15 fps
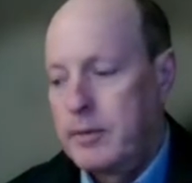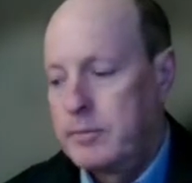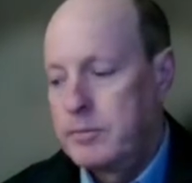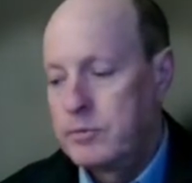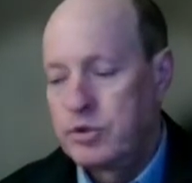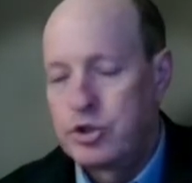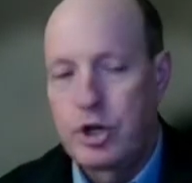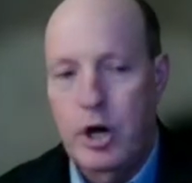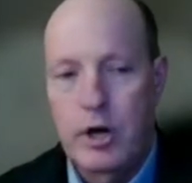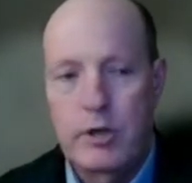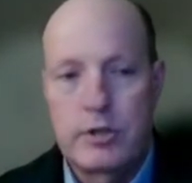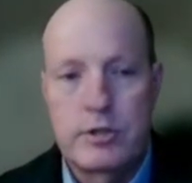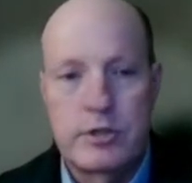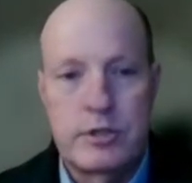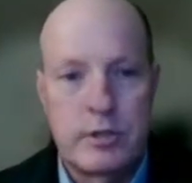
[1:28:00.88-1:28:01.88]

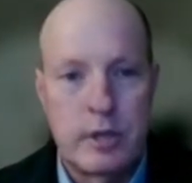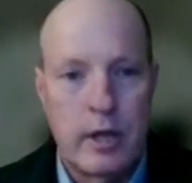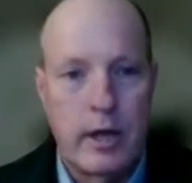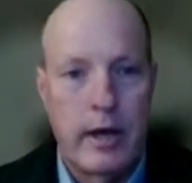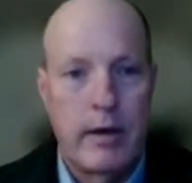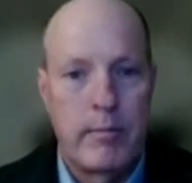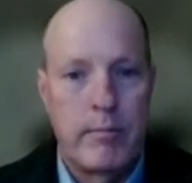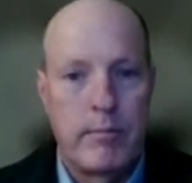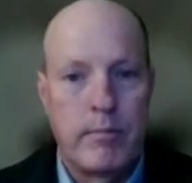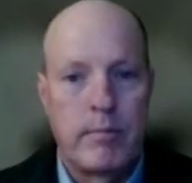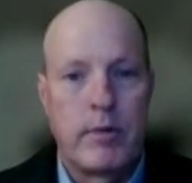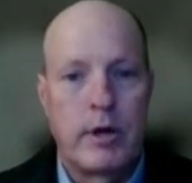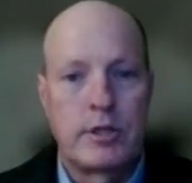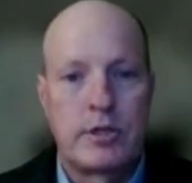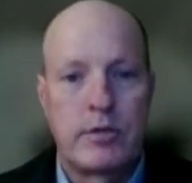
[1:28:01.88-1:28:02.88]
charts,
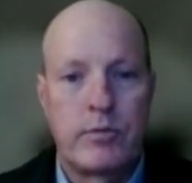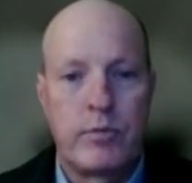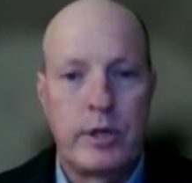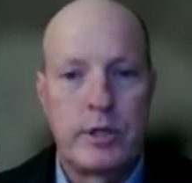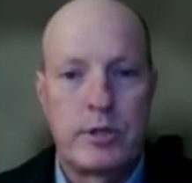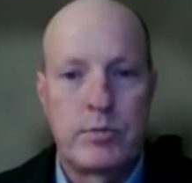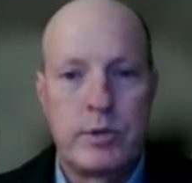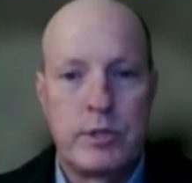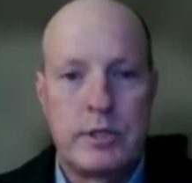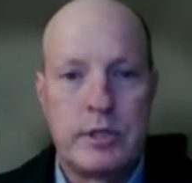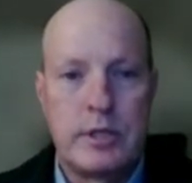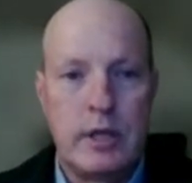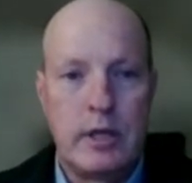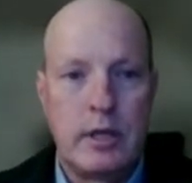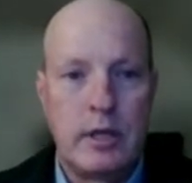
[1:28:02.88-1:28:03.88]
much of which was
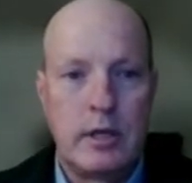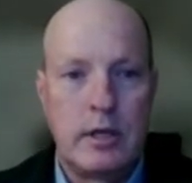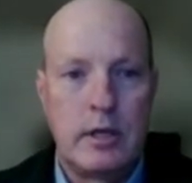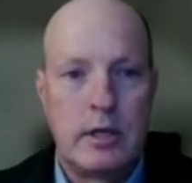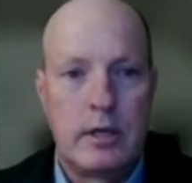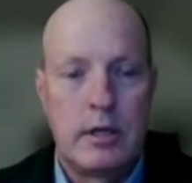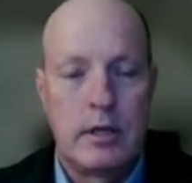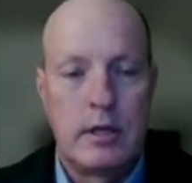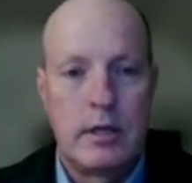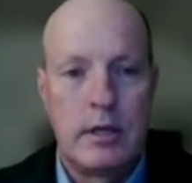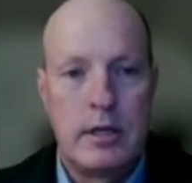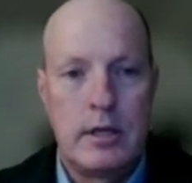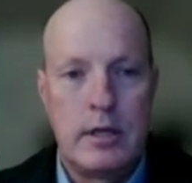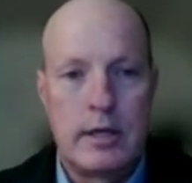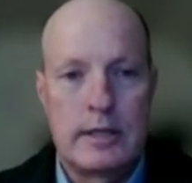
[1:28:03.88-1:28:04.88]
in
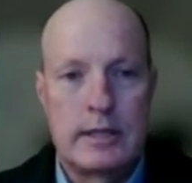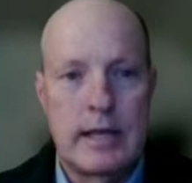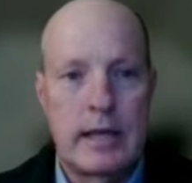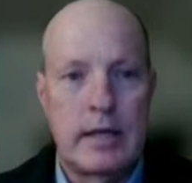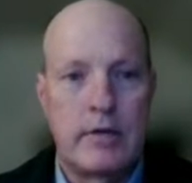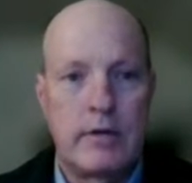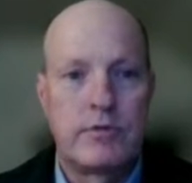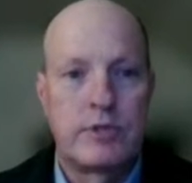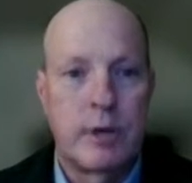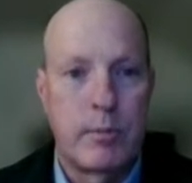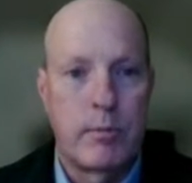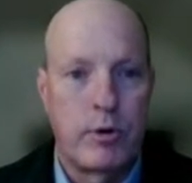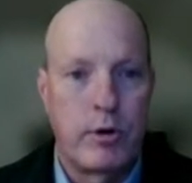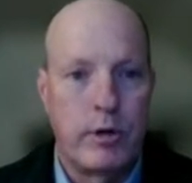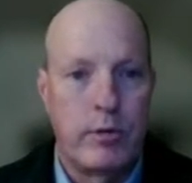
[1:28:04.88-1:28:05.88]
the executive
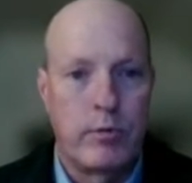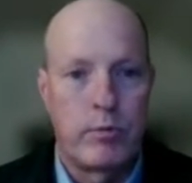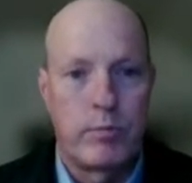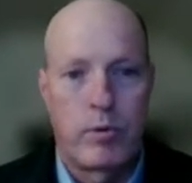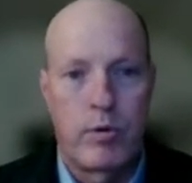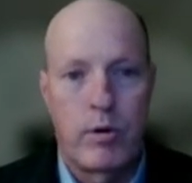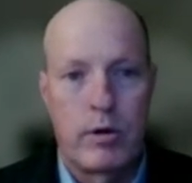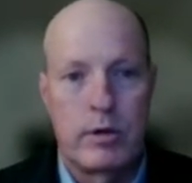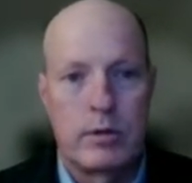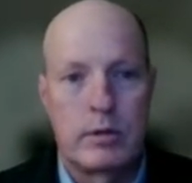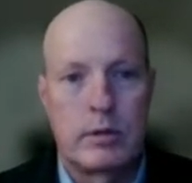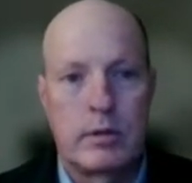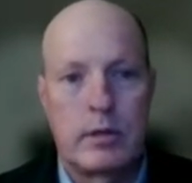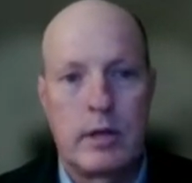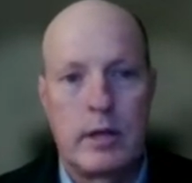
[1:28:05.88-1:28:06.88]
summary report
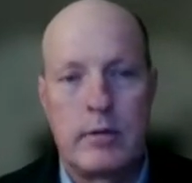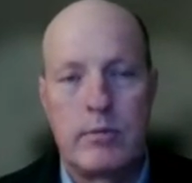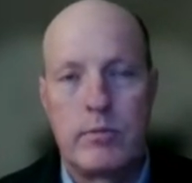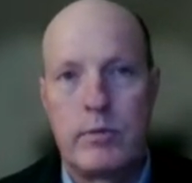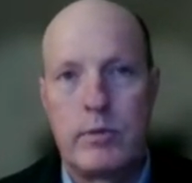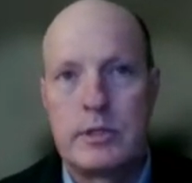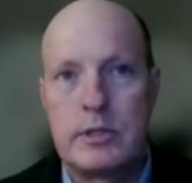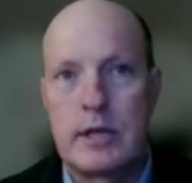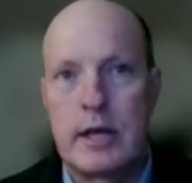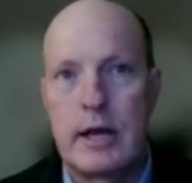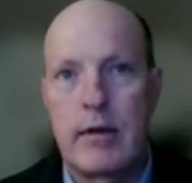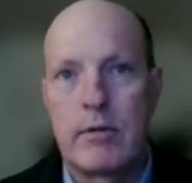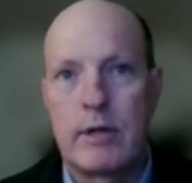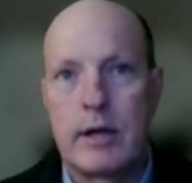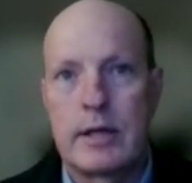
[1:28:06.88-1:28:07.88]
that we sent out
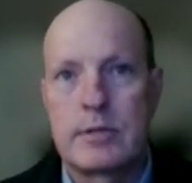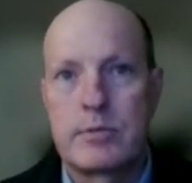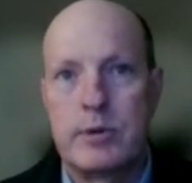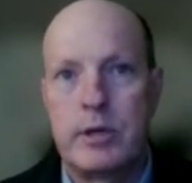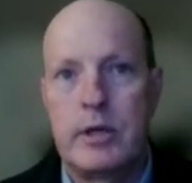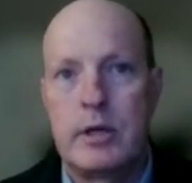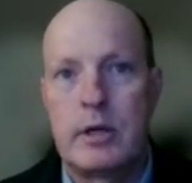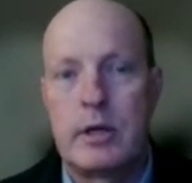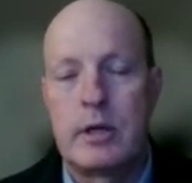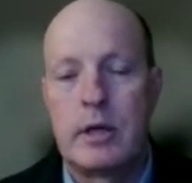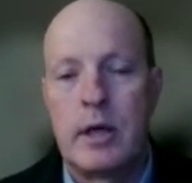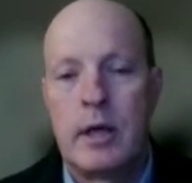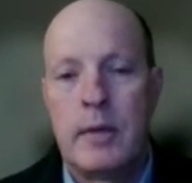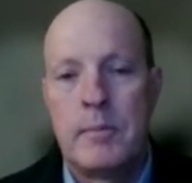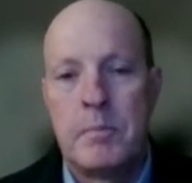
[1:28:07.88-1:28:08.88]
last week.
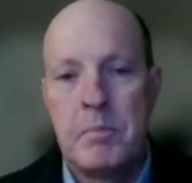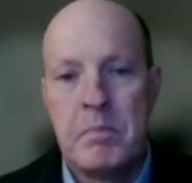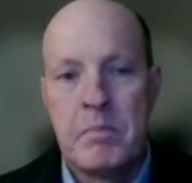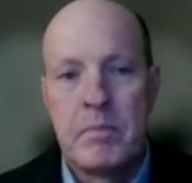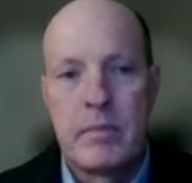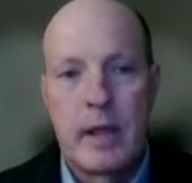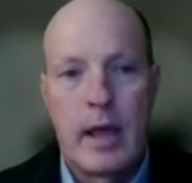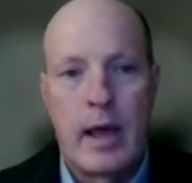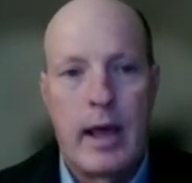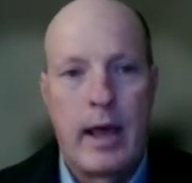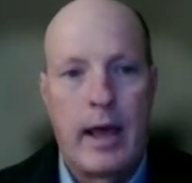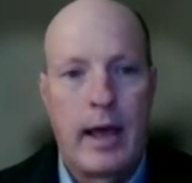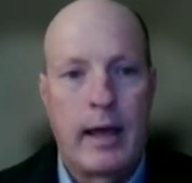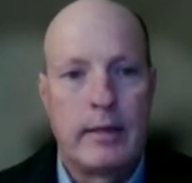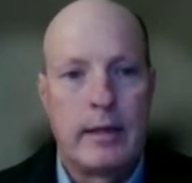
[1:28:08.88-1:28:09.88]

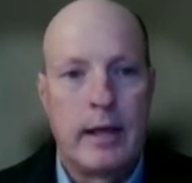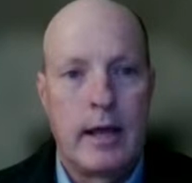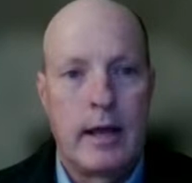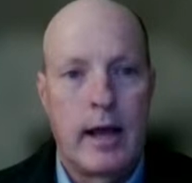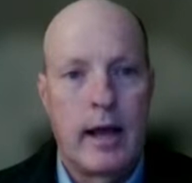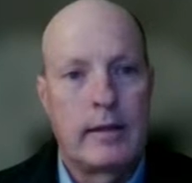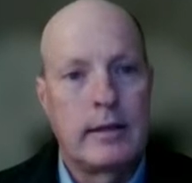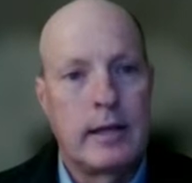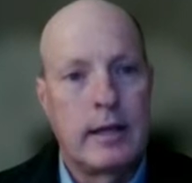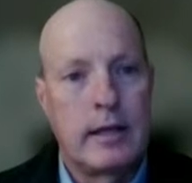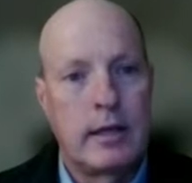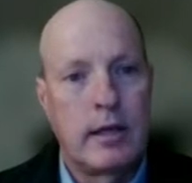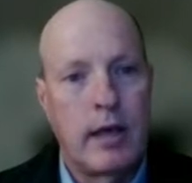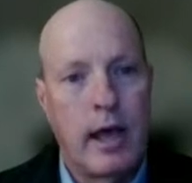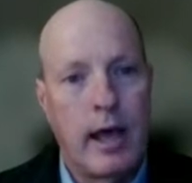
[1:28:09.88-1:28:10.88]
And then I think
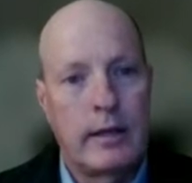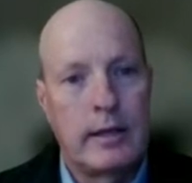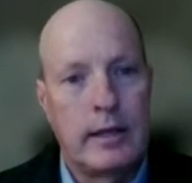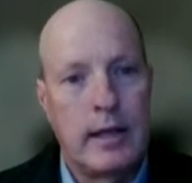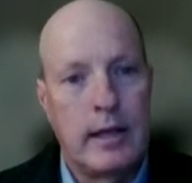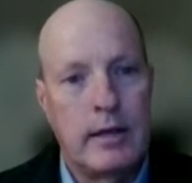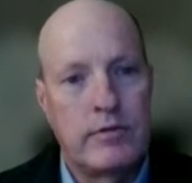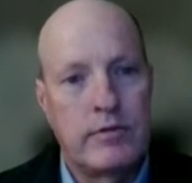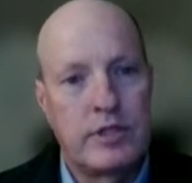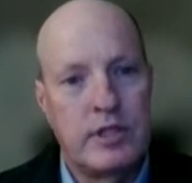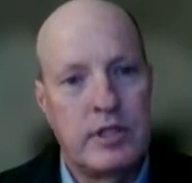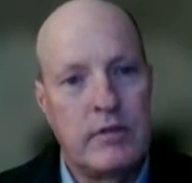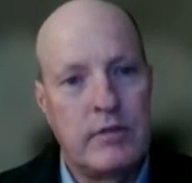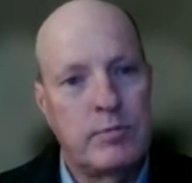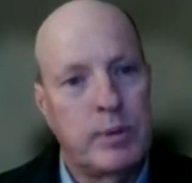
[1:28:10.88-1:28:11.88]
at the end of
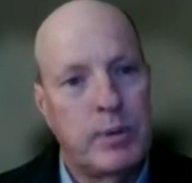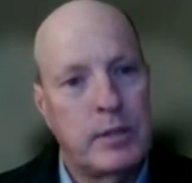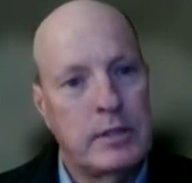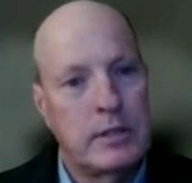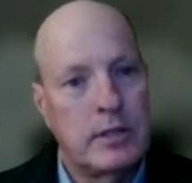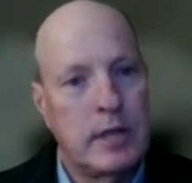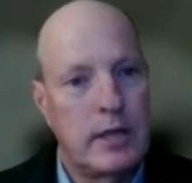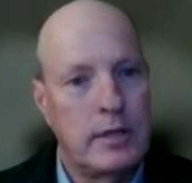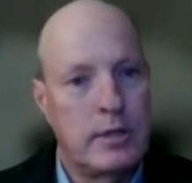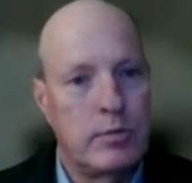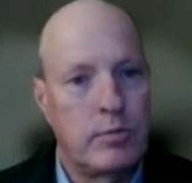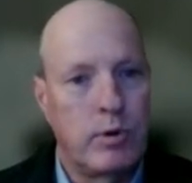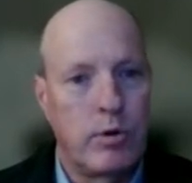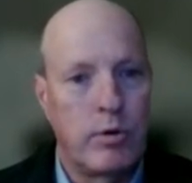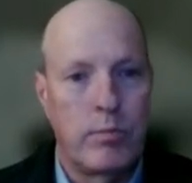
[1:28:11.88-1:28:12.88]
Steve's presentation,
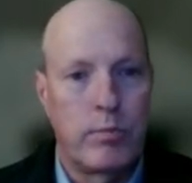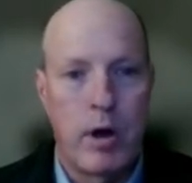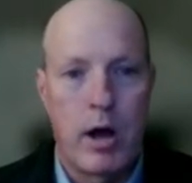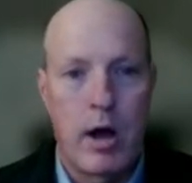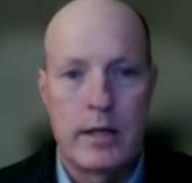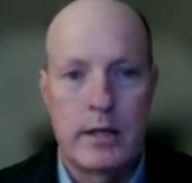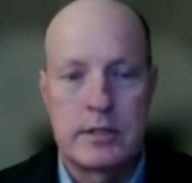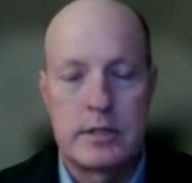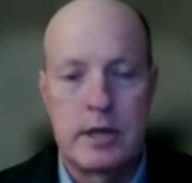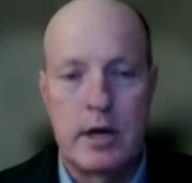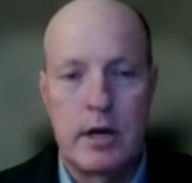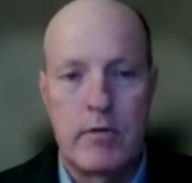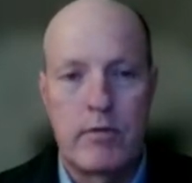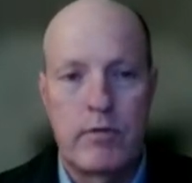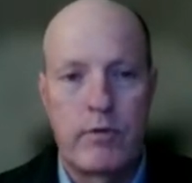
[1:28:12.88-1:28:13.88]
we'll pause there
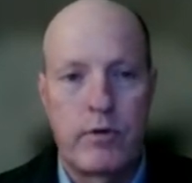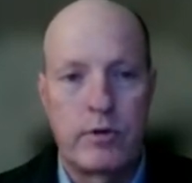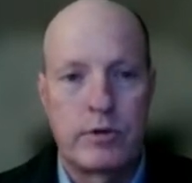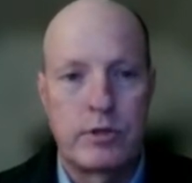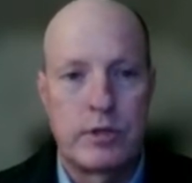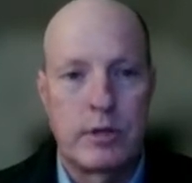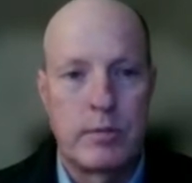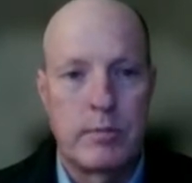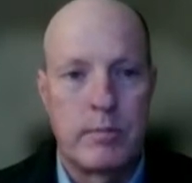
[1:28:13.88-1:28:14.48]
for some